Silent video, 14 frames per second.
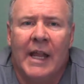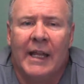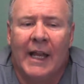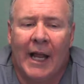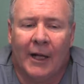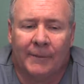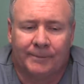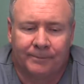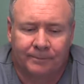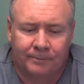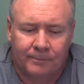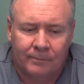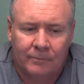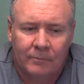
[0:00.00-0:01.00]
Now,
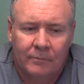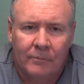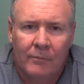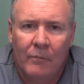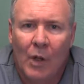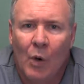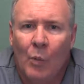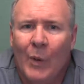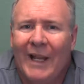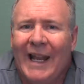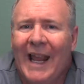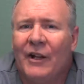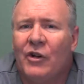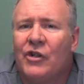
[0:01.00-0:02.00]

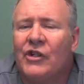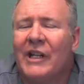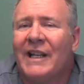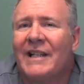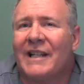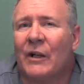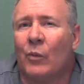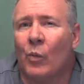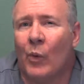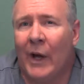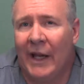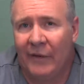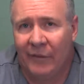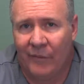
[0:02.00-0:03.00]
when energy is in
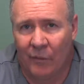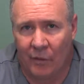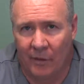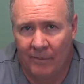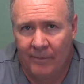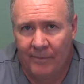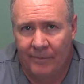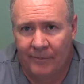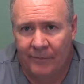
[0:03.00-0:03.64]
wave form,